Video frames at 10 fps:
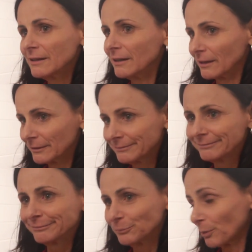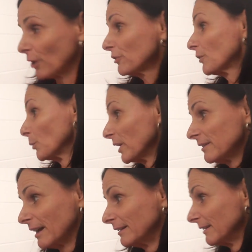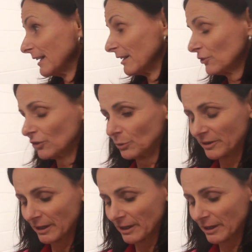you know, both of them went down near the end too with